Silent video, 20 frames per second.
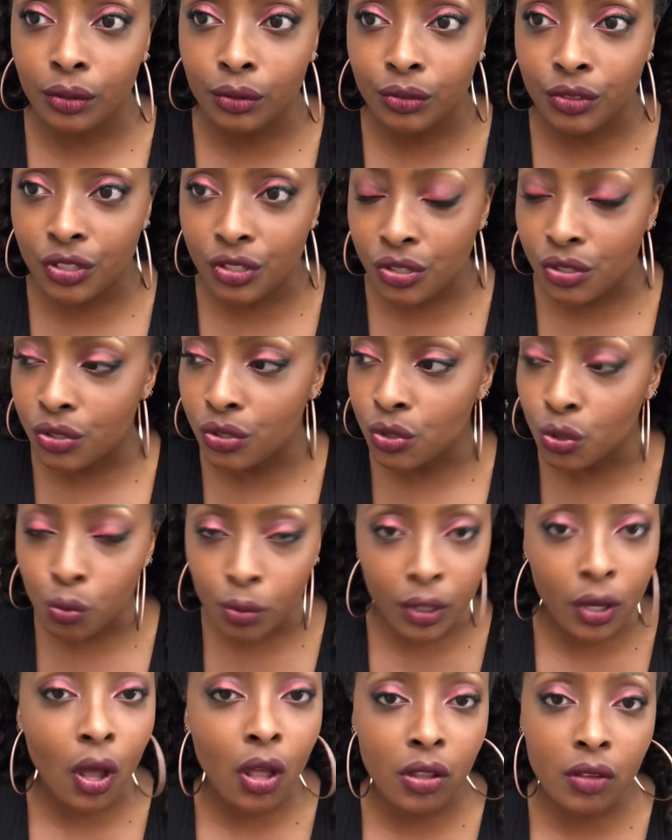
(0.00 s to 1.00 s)
just
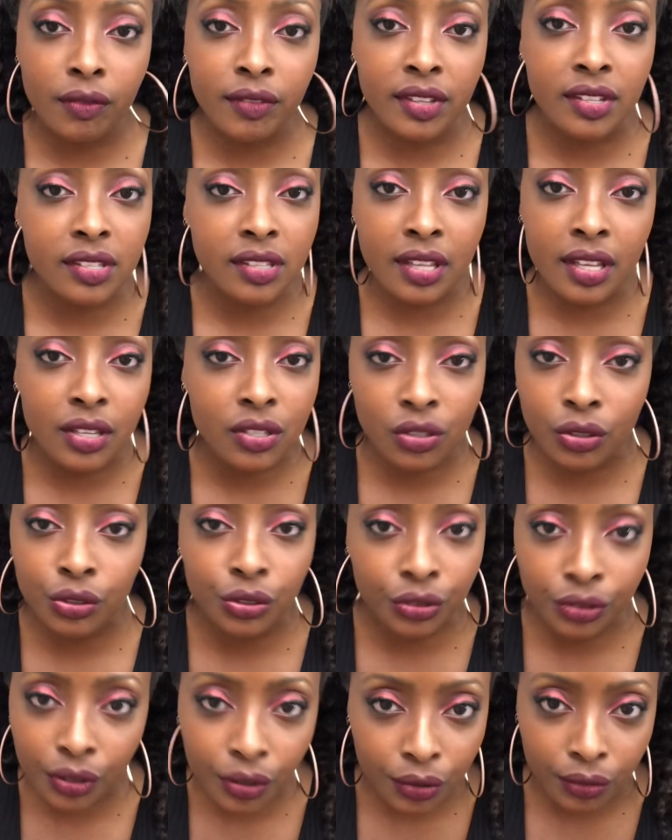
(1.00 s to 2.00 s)
doing all of these things
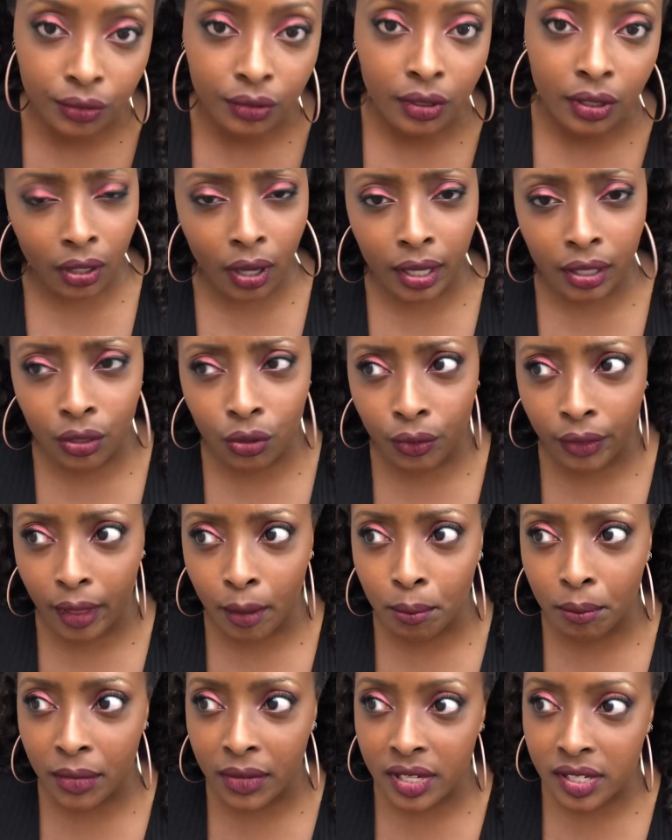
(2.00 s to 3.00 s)
on your own. I know
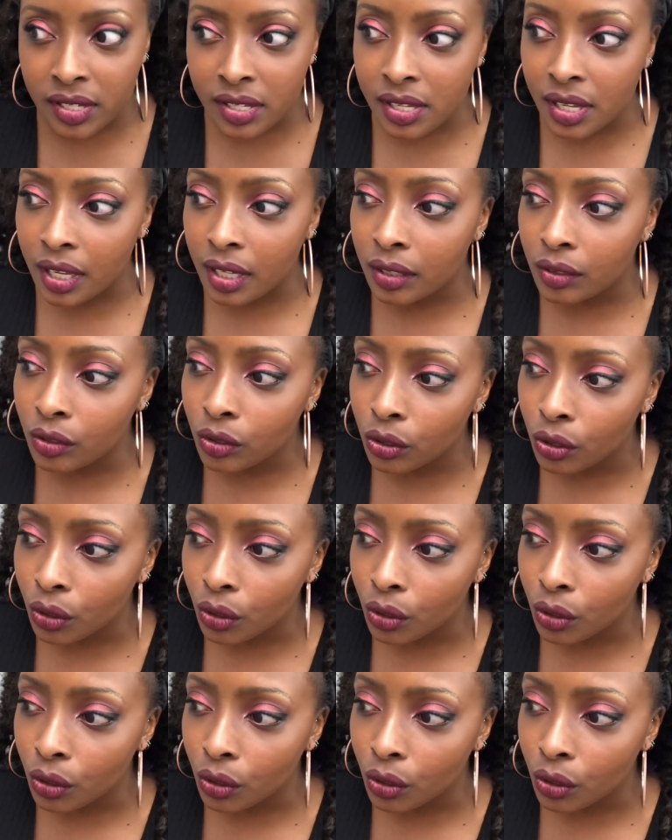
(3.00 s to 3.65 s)
that men say,